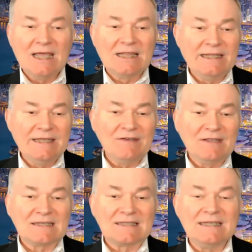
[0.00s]

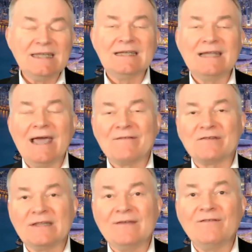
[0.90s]
leaving the scene
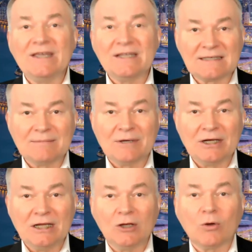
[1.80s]
after they've hit
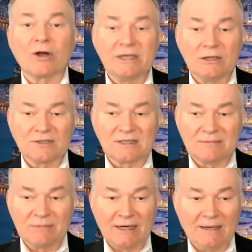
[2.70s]
somebody or killed
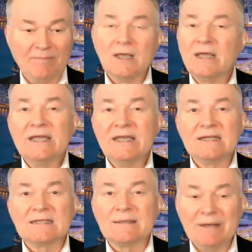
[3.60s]
somebody. It
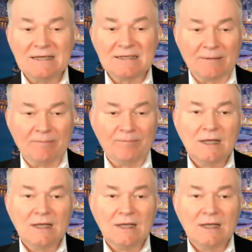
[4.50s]
is amazing.